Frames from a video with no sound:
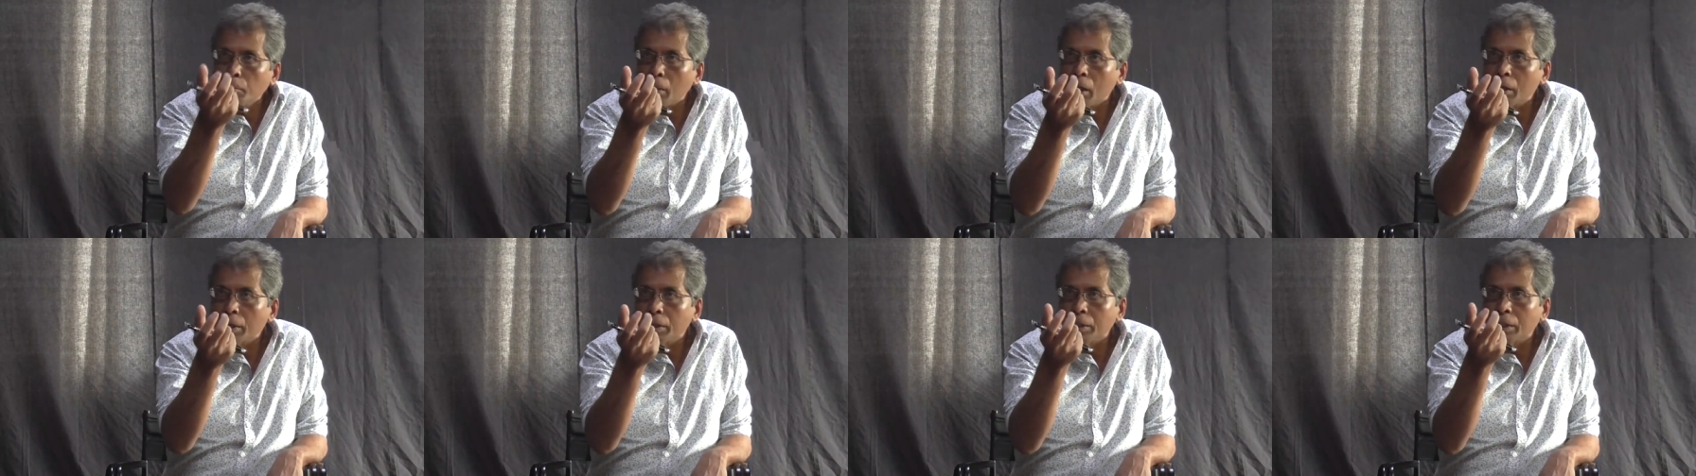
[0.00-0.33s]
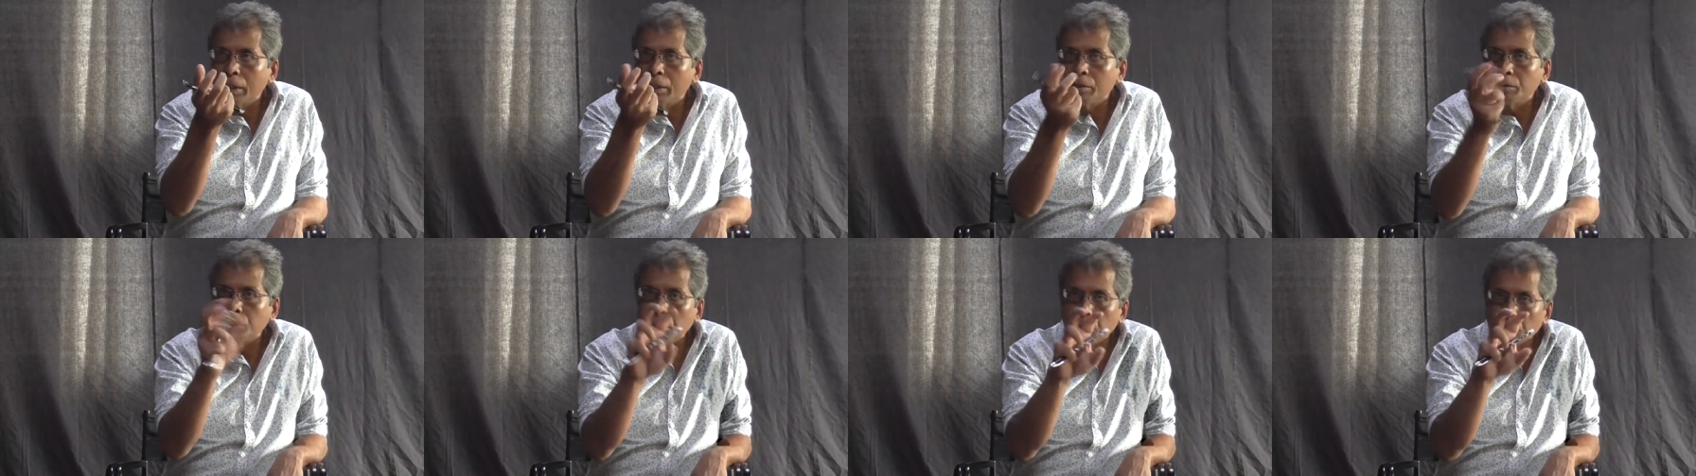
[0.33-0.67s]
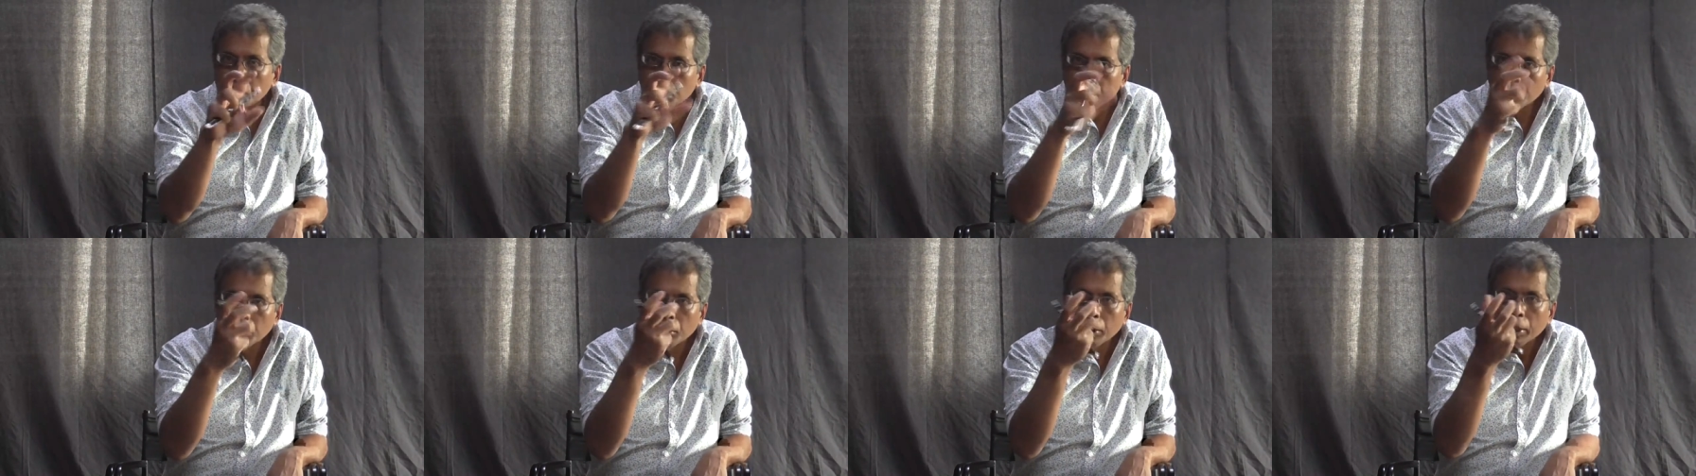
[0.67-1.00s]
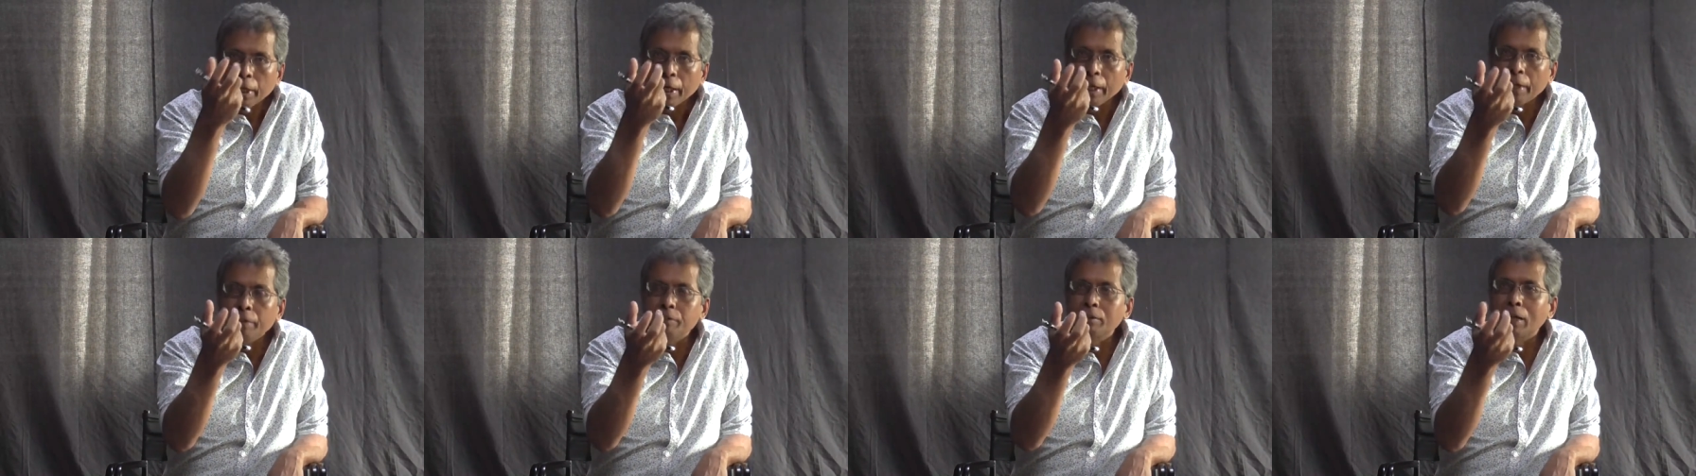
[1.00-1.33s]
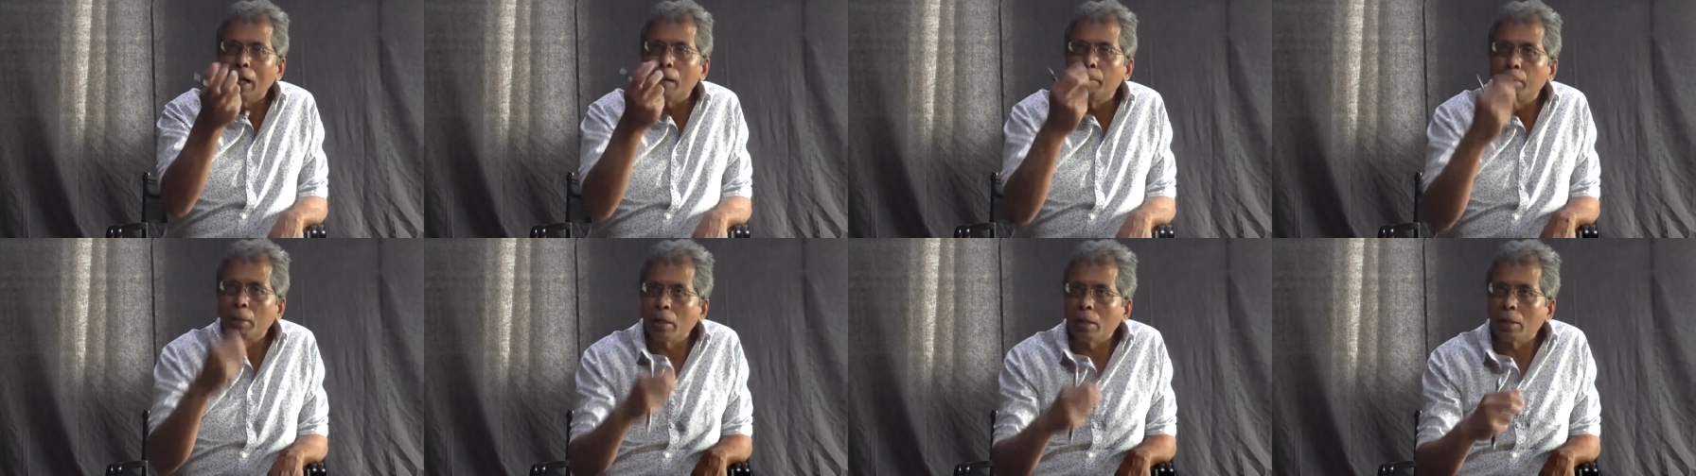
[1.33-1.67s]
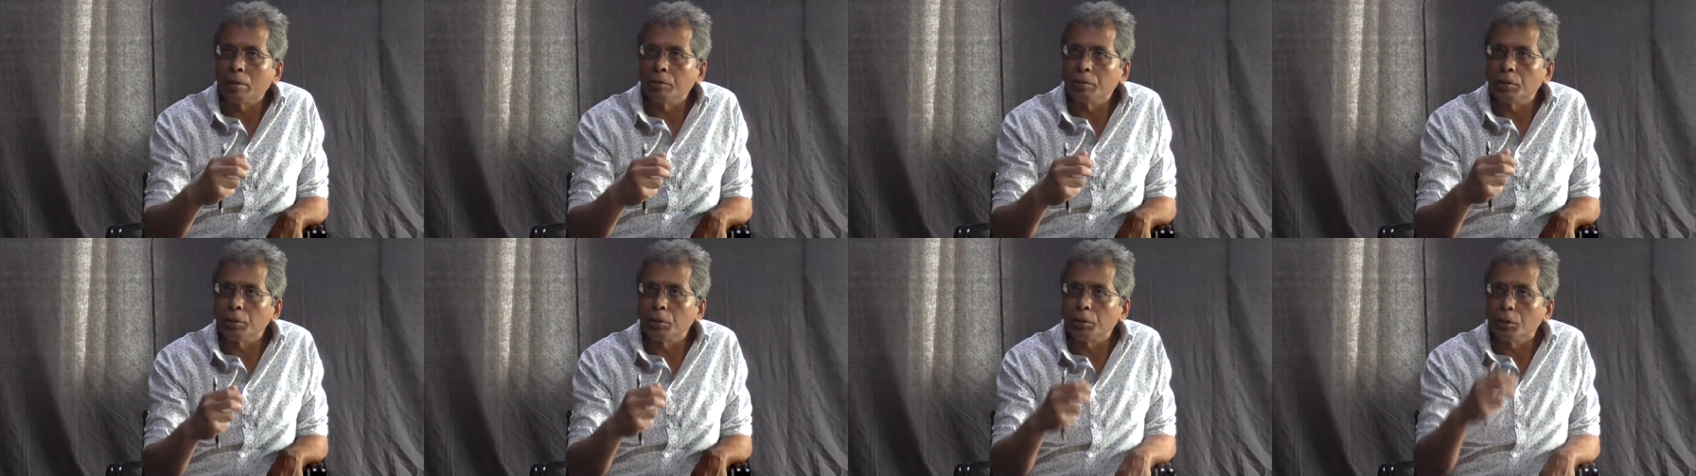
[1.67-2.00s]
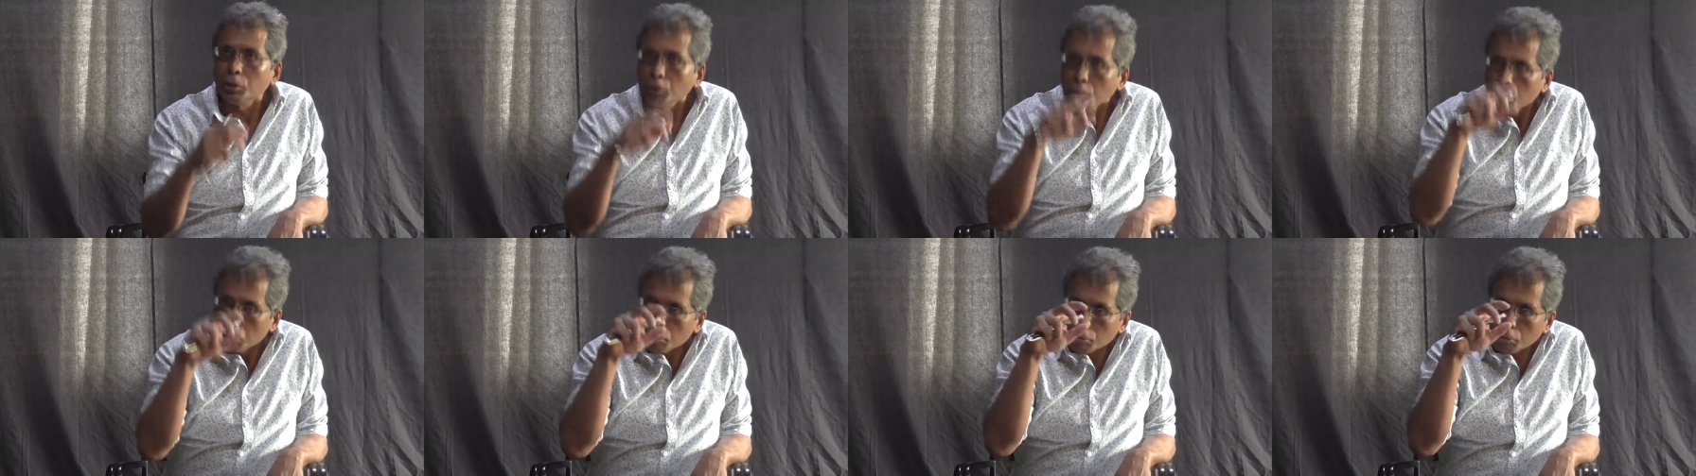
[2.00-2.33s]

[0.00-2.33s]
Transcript: marketization, its capitalization.